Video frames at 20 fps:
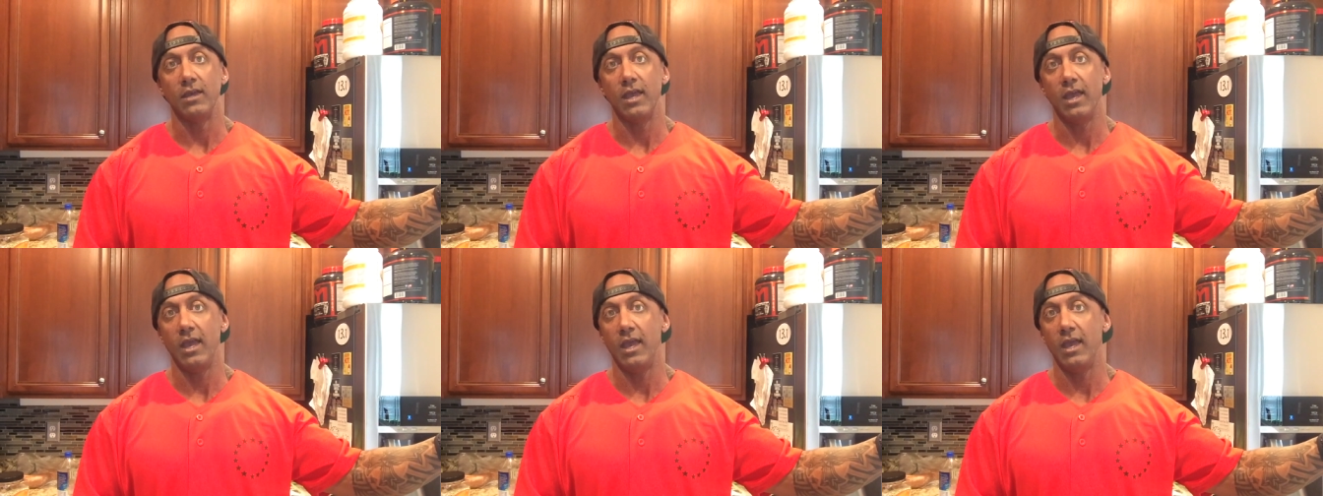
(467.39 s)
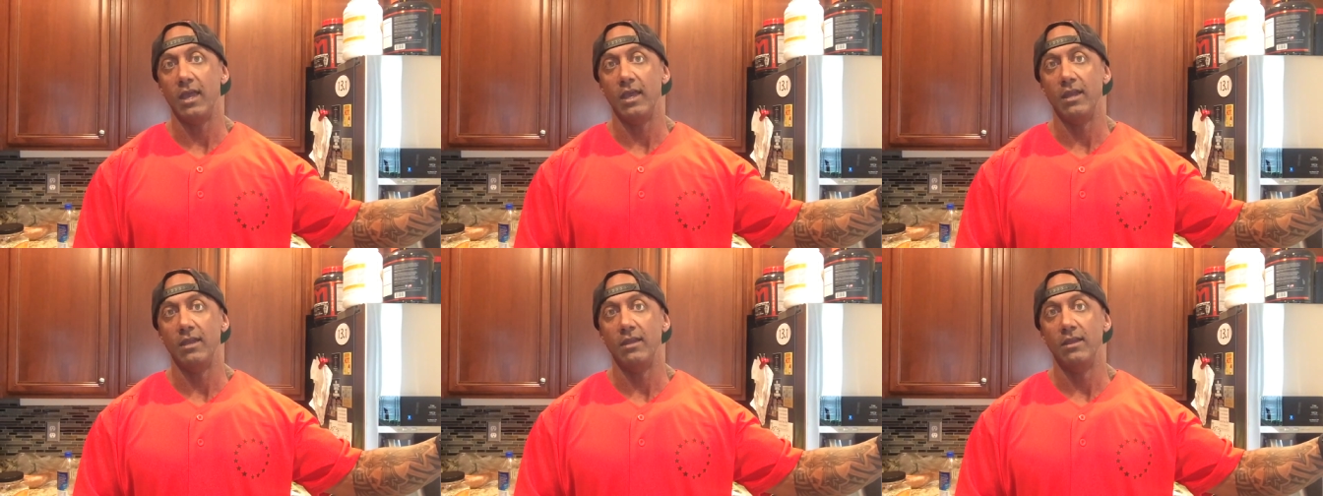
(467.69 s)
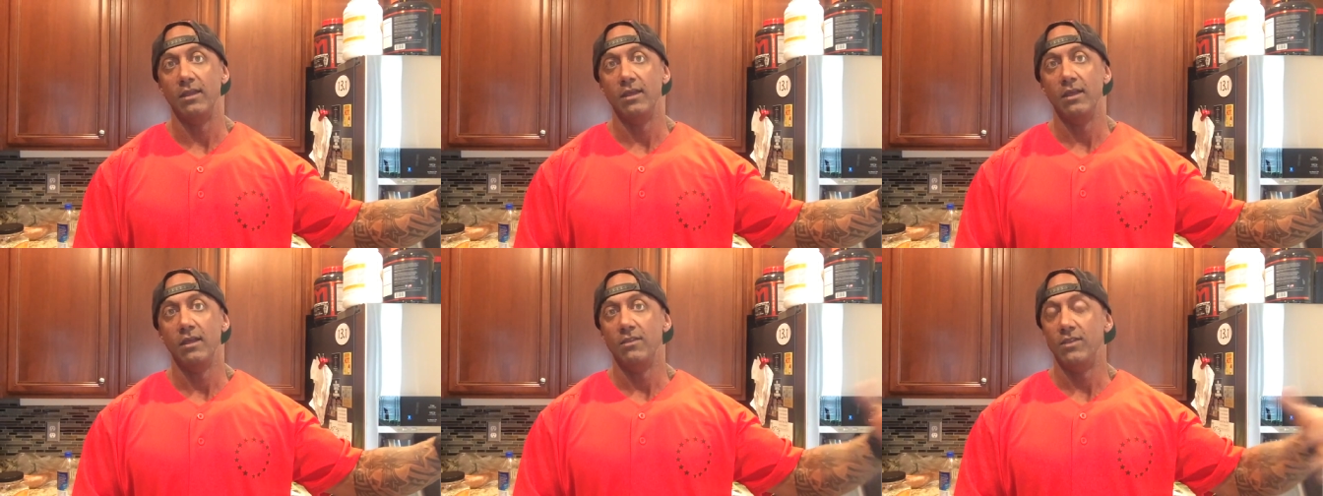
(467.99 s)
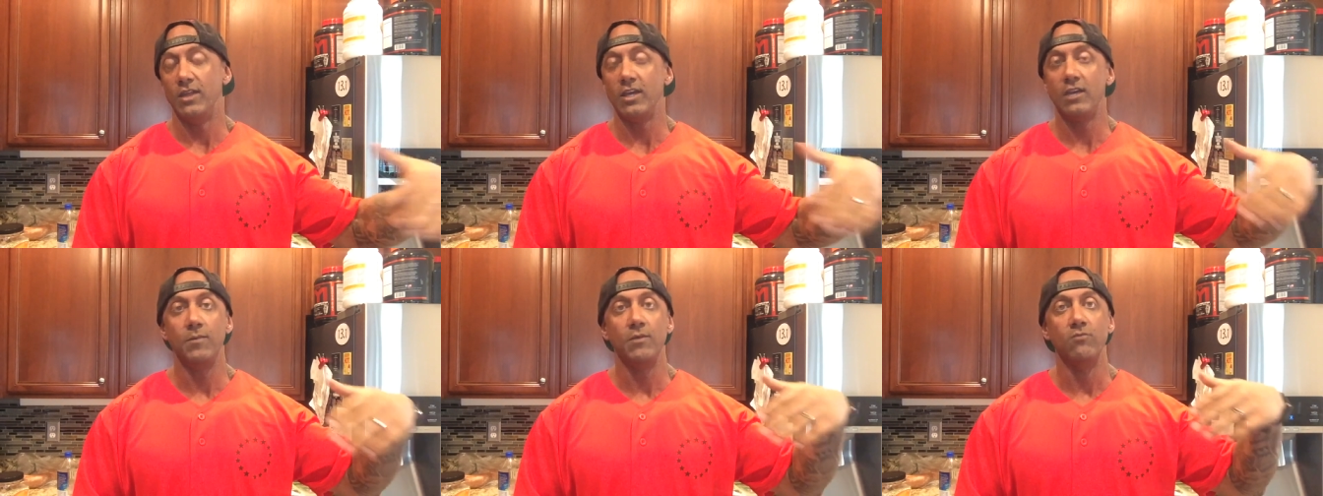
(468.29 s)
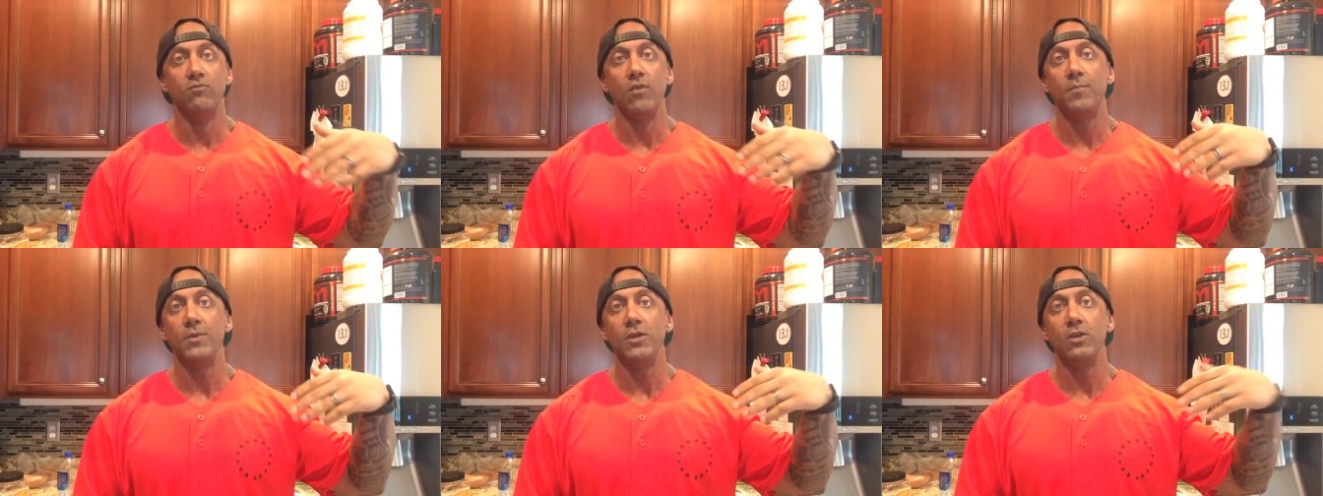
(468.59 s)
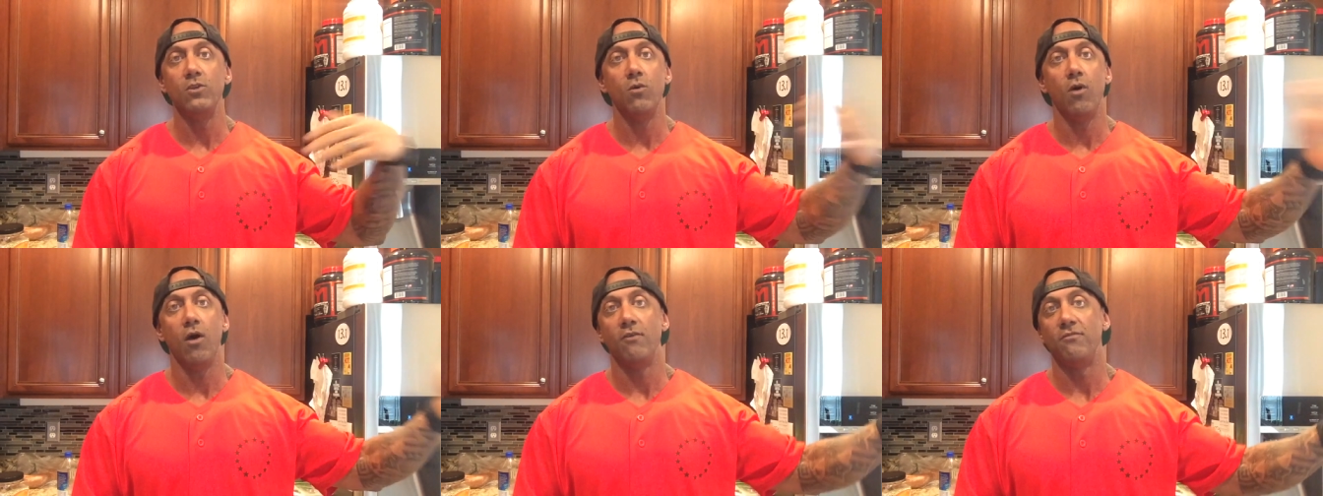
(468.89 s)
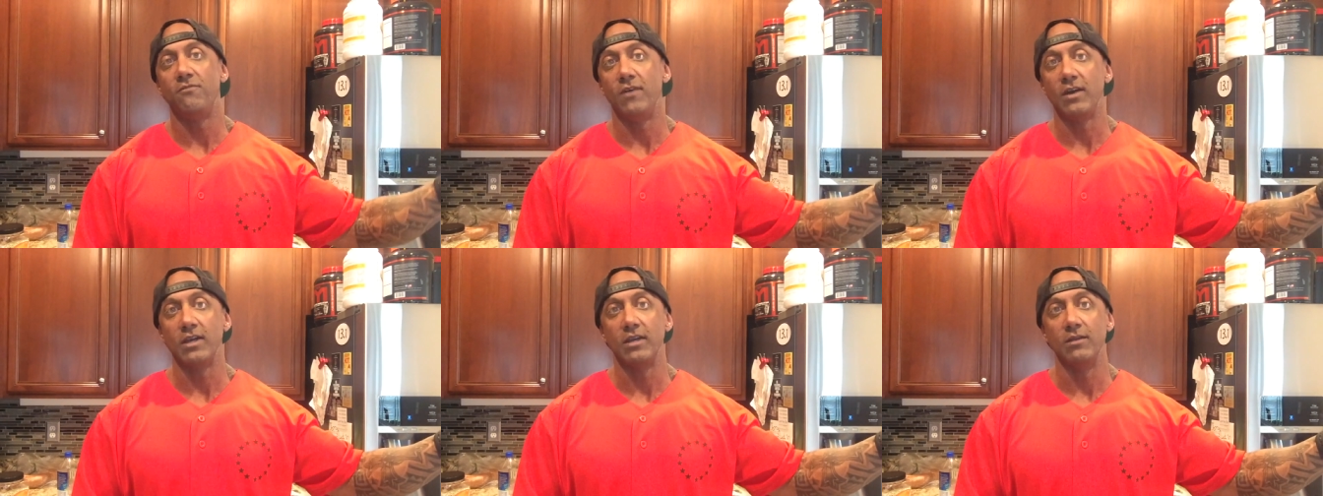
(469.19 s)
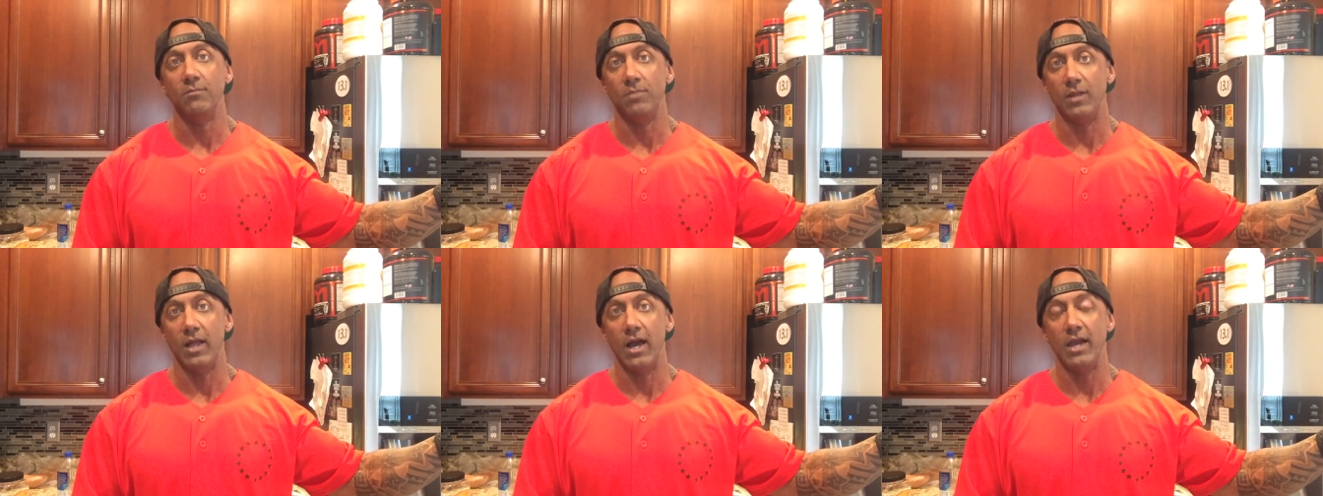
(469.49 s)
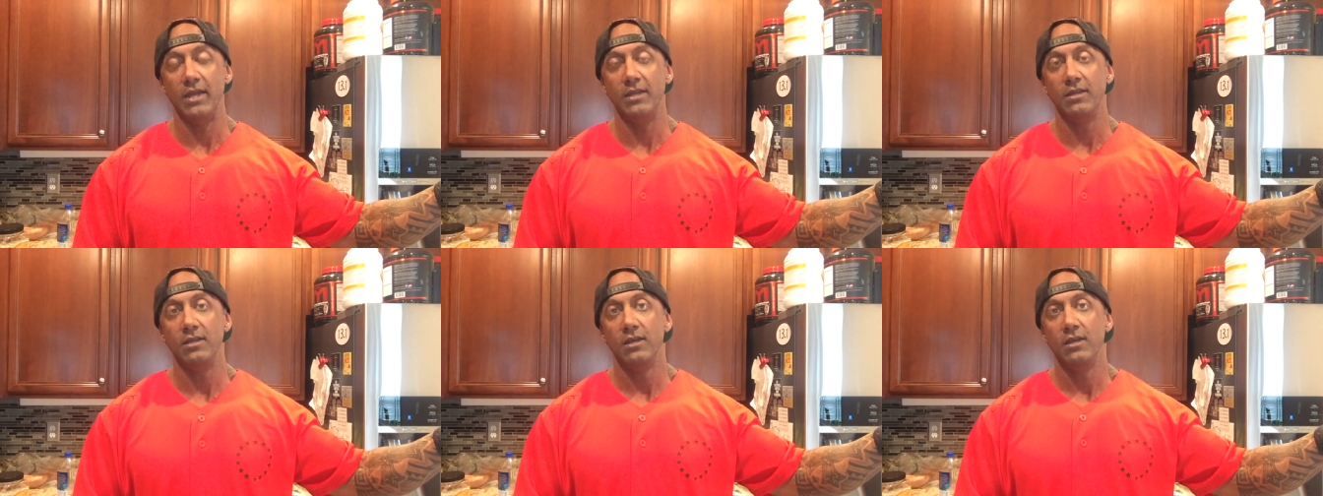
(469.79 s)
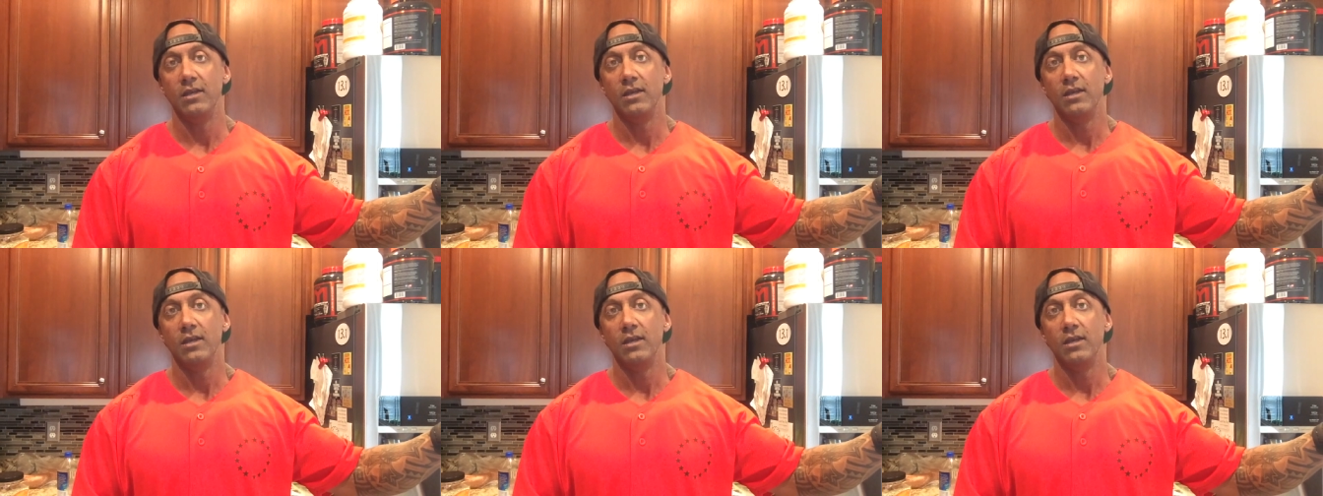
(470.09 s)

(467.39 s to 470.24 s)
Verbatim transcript: and they could be ripping you off fucking blind,